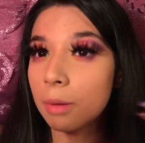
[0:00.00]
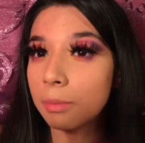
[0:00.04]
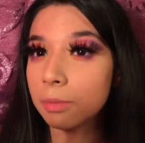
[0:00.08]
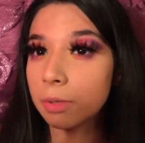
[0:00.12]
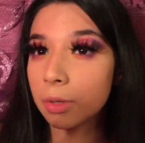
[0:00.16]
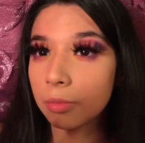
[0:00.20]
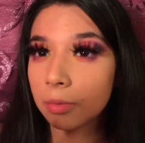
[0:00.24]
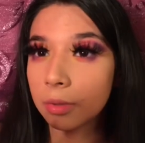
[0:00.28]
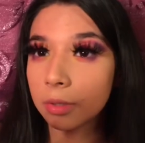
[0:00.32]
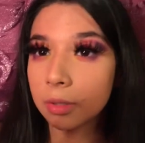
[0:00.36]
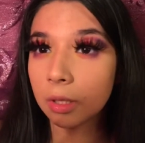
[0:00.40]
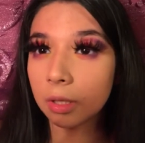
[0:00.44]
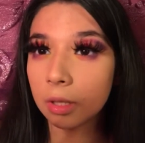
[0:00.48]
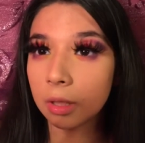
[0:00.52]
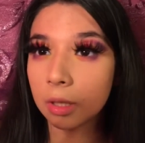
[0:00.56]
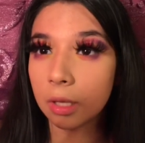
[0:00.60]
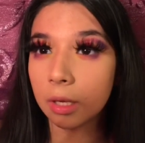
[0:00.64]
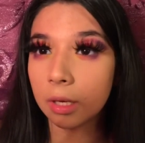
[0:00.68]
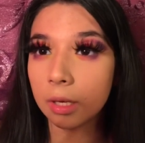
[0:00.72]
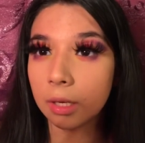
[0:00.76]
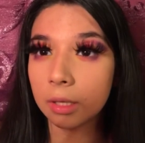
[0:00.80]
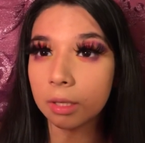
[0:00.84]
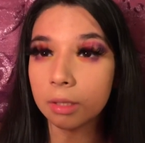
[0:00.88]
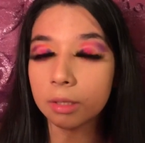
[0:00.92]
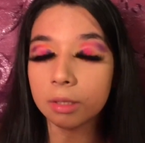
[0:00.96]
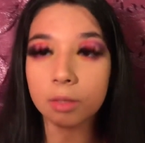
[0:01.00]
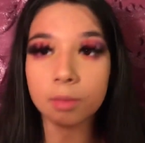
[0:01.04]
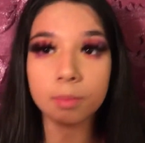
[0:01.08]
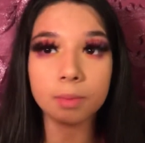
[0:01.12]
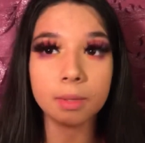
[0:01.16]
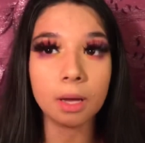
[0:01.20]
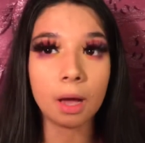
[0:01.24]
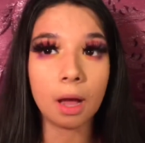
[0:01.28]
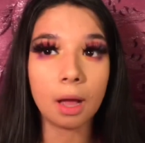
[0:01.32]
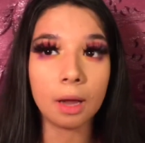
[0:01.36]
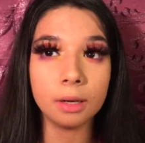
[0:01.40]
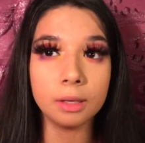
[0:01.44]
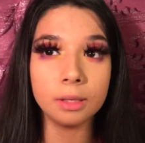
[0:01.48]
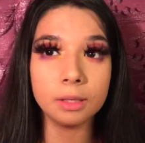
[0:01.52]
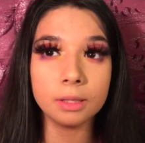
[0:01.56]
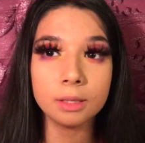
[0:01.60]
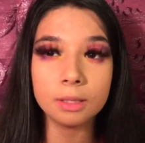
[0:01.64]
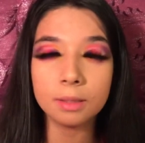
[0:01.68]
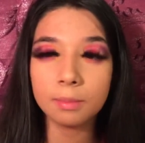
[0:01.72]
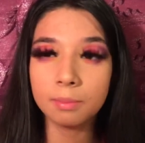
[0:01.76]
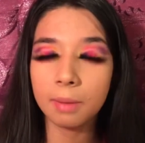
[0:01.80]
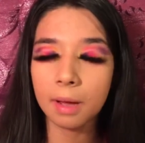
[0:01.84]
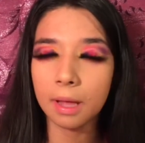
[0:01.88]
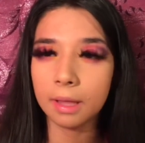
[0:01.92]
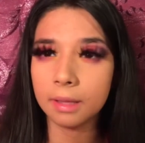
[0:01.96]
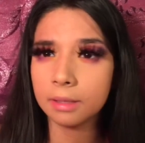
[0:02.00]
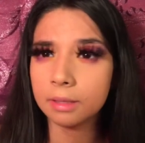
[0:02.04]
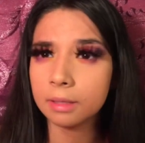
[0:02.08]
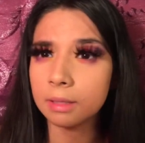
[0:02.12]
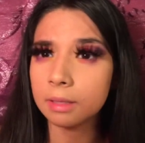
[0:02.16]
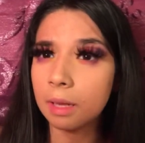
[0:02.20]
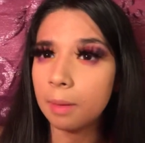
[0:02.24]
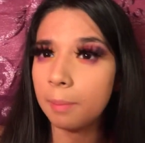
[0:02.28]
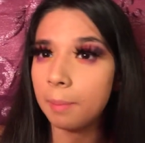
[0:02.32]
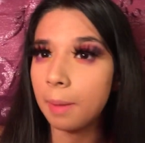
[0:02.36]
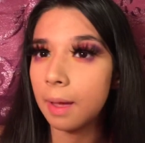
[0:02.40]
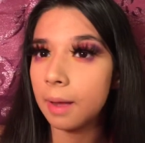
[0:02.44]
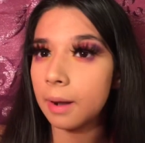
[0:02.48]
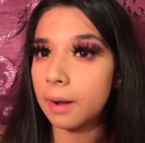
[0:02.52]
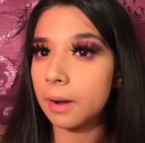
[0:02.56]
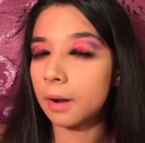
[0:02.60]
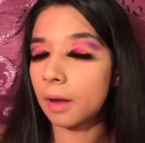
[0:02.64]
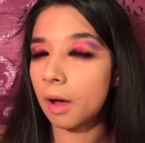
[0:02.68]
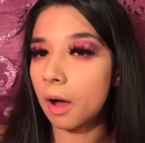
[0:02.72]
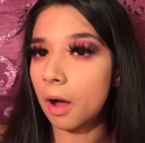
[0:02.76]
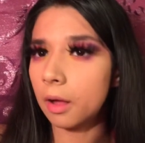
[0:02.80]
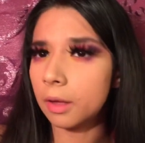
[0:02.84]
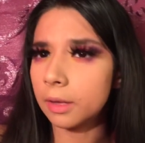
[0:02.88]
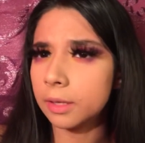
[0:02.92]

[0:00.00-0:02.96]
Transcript: I'm done with the look. To be honest, the palette's not bad at all.